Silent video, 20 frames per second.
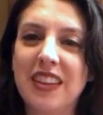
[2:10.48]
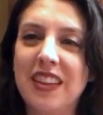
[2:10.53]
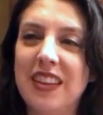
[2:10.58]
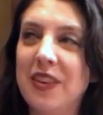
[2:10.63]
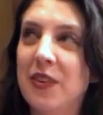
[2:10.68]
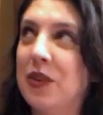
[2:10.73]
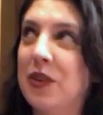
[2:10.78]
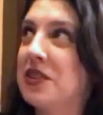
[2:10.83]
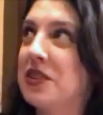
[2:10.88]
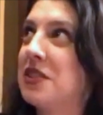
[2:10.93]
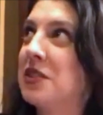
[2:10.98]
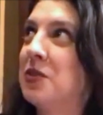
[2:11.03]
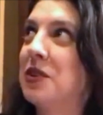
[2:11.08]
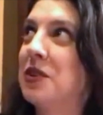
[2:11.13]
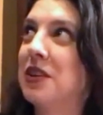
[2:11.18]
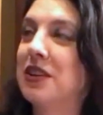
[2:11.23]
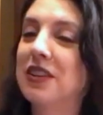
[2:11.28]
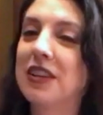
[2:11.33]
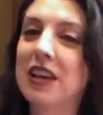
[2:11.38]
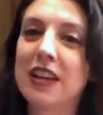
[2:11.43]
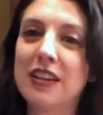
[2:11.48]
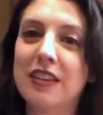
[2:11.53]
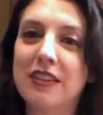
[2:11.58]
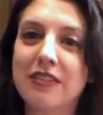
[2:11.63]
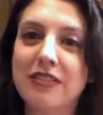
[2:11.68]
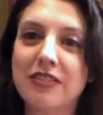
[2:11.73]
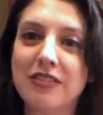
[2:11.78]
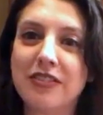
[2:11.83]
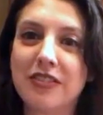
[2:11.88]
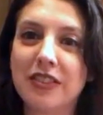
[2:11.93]
what's the word, kind of
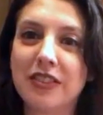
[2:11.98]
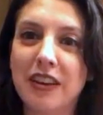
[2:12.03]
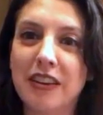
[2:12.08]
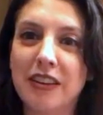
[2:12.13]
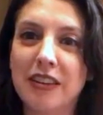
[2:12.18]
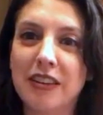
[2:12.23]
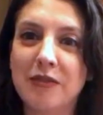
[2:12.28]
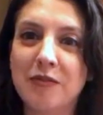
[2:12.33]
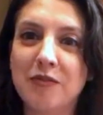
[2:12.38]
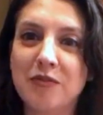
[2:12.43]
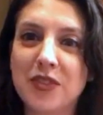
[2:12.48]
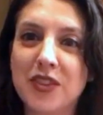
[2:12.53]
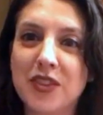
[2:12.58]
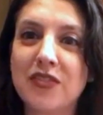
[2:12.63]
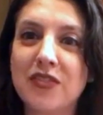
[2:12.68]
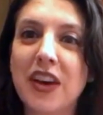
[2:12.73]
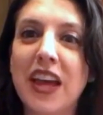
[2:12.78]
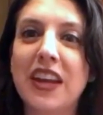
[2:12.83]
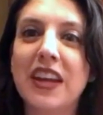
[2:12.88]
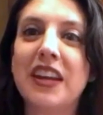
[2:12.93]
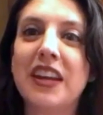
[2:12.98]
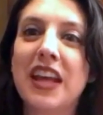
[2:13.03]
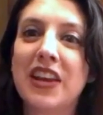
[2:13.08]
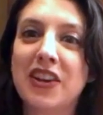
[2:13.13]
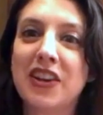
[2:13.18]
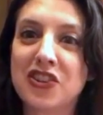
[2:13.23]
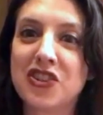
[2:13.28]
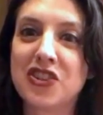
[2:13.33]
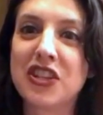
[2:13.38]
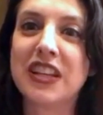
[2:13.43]
divided
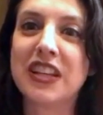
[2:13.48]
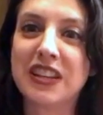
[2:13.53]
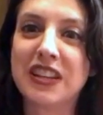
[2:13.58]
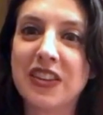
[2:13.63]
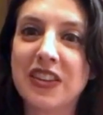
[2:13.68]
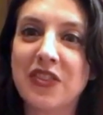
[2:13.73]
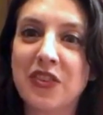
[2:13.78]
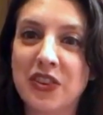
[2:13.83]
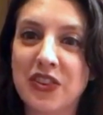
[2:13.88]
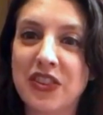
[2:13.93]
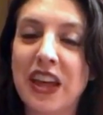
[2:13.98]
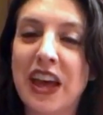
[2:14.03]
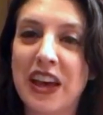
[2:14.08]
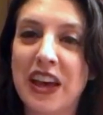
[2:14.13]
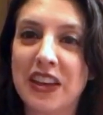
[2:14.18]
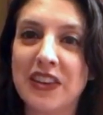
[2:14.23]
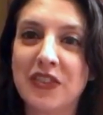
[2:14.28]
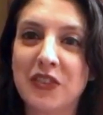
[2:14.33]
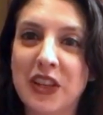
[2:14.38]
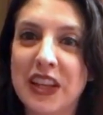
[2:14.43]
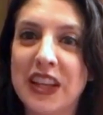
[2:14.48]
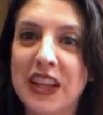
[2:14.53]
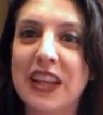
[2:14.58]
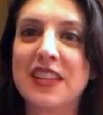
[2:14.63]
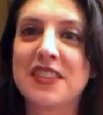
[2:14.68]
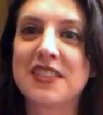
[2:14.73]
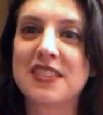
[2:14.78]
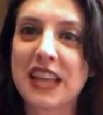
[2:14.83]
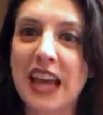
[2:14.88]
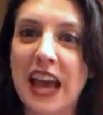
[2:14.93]
energy with that. We can get
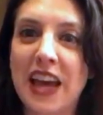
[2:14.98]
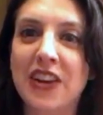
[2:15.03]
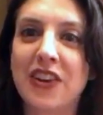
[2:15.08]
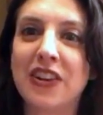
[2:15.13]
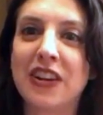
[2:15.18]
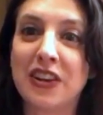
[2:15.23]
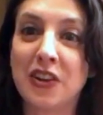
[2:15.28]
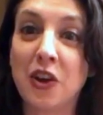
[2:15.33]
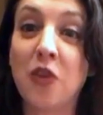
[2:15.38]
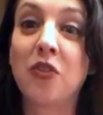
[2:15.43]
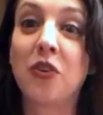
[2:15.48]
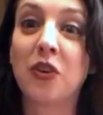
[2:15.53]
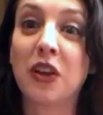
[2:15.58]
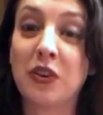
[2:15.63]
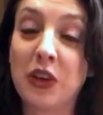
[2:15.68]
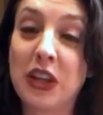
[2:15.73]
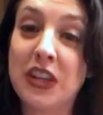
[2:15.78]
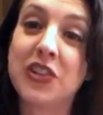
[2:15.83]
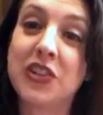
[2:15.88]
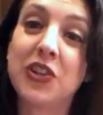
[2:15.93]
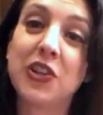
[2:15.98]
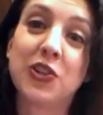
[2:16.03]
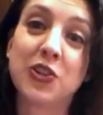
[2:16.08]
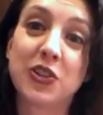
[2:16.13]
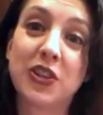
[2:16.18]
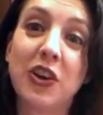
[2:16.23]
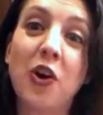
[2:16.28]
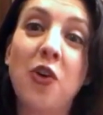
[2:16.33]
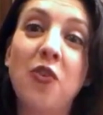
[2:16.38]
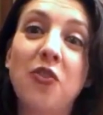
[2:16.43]
scattered and enter
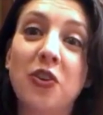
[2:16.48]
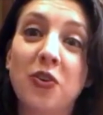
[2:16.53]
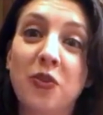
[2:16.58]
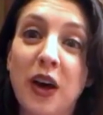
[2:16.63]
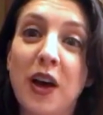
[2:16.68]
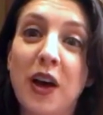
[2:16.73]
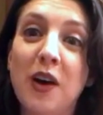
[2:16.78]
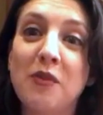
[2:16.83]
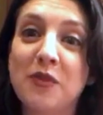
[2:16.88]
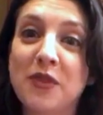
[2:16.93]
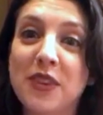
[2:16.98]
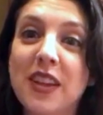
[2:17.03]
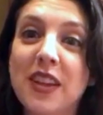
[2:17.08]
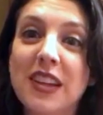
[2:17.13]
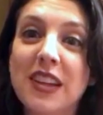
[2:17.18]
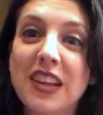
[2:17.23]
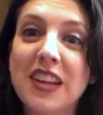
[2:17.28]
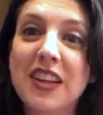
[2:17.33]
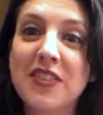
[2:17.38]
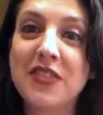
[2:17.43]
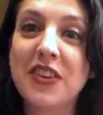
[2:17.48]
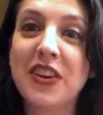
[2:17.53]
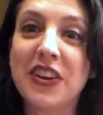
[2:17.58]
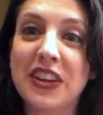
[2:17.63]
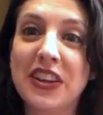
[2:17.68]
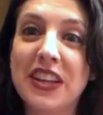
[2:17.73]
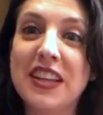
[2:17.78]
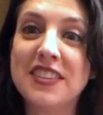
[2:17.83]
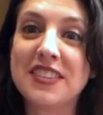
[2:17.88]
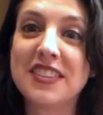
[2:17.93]
into overwhelm very
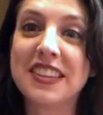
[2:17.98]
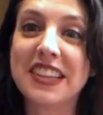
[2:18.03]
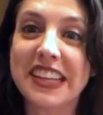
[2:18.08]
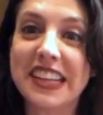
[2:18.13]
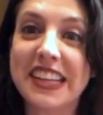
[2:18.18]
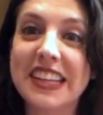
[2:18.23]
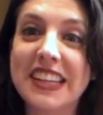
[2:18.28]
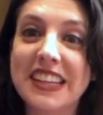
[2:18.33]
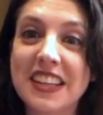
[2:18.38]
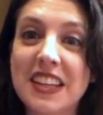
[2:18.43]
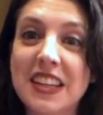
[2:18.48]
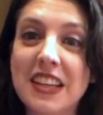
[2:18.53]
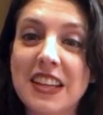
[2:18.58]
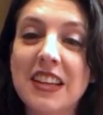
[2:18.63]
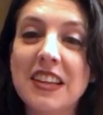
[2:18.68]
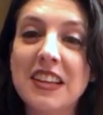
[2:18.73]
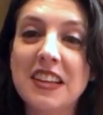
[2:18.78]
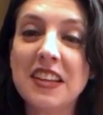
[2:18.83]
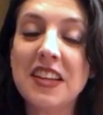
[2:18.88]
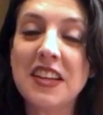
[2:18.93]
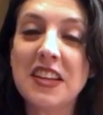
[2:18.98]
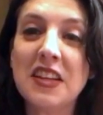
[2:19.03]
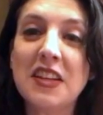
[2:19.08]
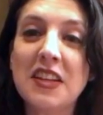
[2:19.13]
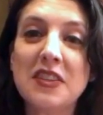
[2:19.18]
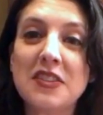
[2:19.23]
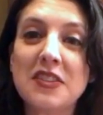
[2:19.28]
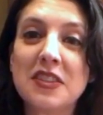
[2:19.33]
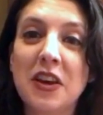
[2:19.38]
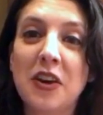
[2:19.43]
easily.
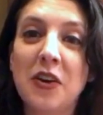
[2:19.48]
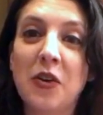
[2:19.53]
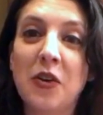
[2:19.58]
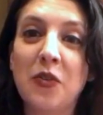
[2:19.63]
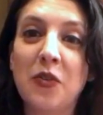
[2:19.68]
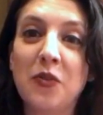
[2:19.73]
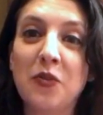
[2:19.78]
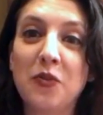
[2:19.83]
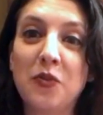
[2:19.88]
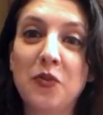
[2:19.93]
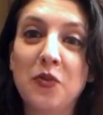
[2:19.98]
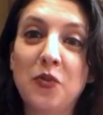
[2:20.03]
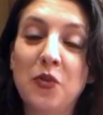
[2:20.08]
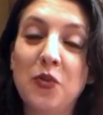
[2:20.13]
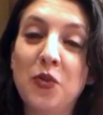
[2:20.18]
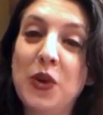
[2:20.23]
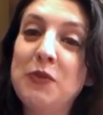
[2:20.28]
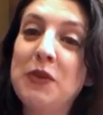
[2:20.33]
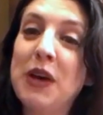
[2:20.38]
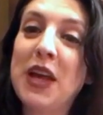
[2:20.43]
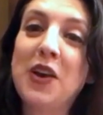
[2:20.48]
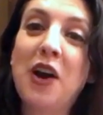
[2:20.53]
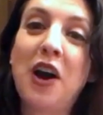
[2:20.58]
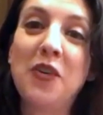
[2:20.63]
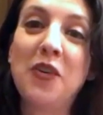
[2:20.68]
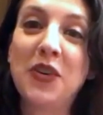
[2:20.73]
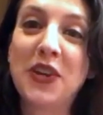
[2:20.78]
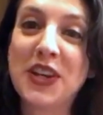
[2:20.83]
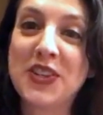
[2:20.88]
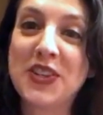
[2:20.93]
So we might all
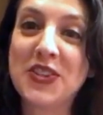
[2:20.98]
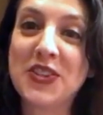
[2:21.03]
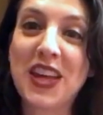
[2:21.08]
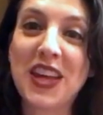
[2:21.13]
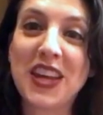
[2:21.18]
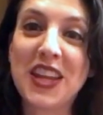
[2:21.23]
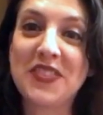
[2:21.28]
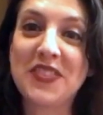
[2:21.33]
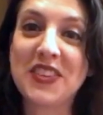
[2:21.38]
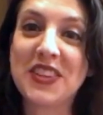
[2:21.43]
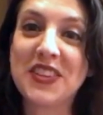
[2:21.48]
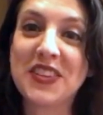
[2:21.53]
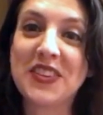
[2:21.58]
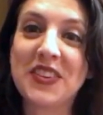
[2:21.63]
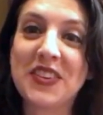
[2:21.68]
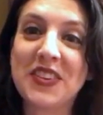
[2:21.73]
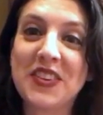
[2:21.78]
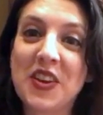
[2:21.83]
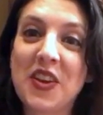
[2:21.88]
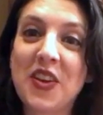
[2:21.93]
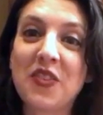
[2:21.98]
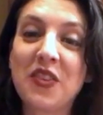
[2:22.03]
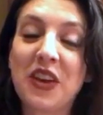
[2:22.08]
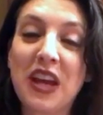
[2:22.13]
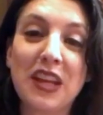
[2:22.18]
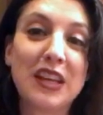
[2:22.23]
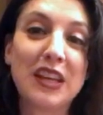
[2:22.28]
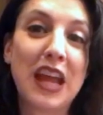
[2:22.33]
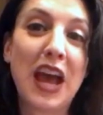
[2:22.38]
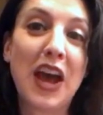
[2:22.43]
want to do that even
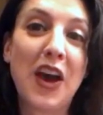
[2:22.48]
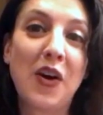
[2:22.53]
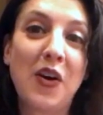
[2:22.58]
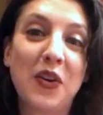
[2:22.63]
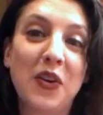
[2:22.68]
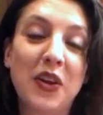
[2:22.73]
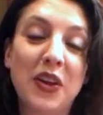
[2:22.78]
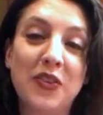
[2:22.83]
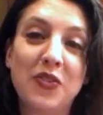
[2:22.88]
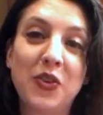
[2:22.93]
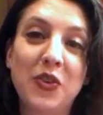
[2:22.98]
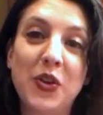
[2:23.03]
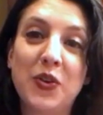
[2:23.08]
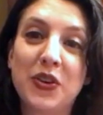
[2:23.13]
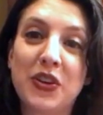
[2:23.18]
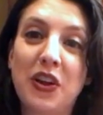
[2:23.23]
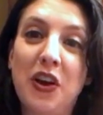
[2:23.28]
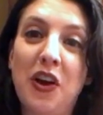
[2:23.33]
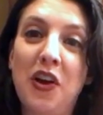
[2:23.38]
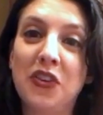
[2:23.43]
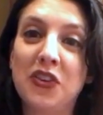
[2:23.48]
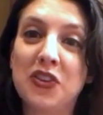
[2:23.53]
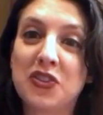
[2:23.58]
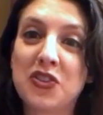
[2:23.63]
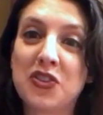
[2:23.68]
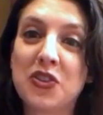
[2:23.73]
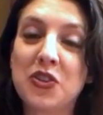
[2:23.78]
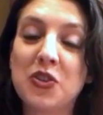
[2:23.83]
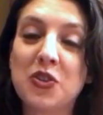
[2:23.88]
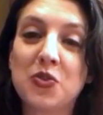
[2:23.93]
right now. If we were to all just
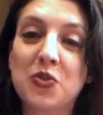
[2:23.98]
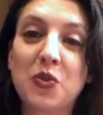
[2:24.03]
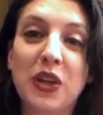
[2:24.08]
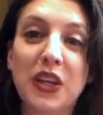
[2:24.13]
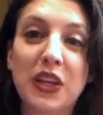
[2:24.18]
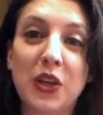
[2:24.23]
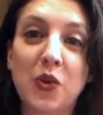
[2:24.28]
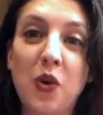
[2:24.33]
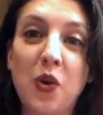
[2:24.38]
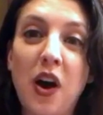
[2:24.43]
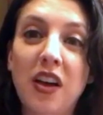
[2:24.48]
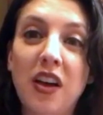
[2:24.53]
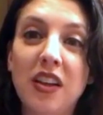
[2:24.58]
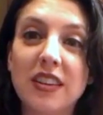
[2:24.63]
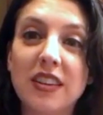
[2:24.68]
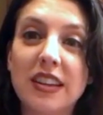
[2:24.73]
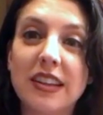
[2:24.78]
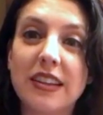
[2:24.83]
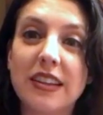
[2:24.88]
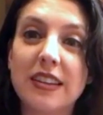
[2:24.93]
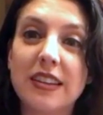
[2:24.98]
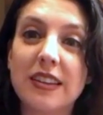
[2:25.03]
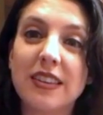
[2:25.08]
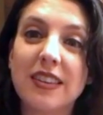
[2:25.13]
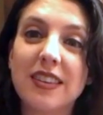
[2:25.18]
choose one quality